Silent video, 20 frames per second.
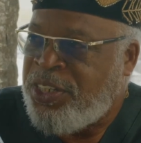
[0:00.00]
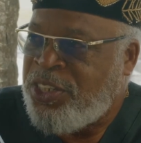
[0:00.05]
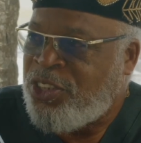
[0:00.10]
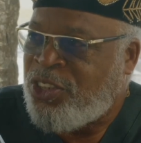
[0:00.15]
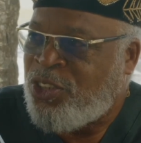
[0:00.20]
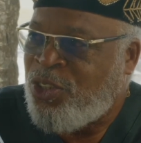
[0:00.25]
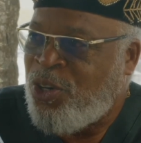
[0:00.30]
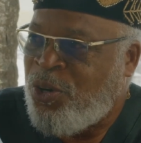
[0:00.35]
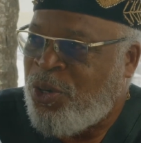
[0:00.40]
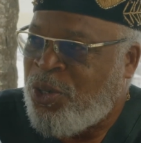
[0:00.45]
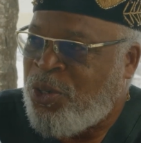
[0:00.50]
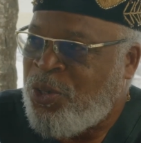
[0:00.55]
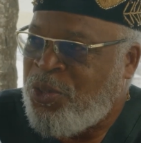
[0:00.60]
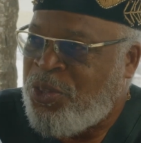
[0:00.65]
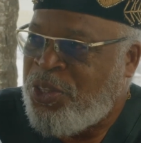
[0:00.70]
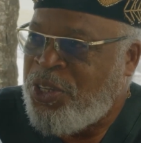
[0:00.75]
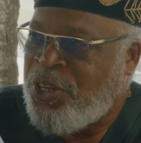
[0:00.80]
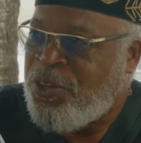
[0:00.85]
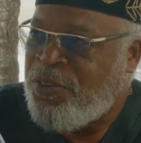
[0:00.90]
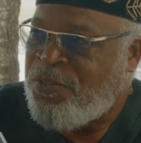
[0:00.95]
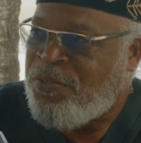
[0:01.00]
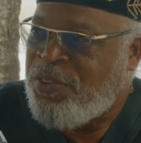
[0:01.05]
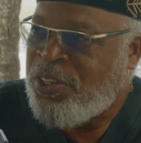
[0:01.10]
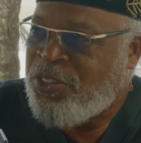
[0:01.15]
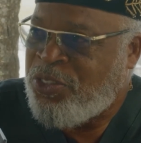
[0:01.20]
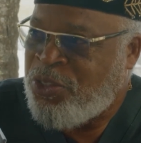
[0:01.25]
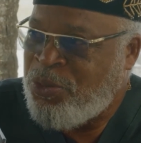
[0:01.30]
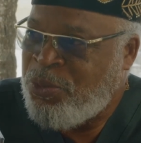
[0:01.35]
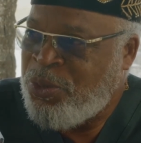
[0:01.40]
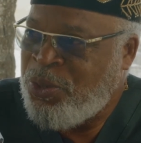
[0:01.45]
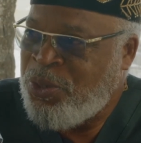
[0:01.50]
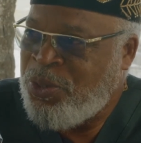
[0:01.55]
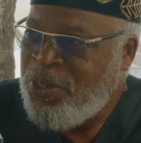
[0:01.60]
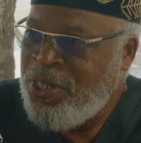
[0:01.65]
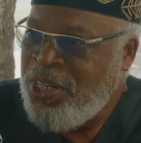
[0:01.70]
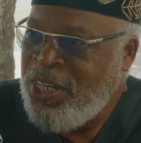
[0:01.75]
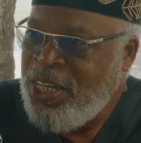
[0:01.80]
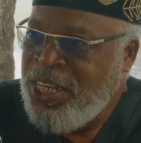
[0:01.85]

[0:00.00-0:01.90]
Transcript: Historical Theater Festival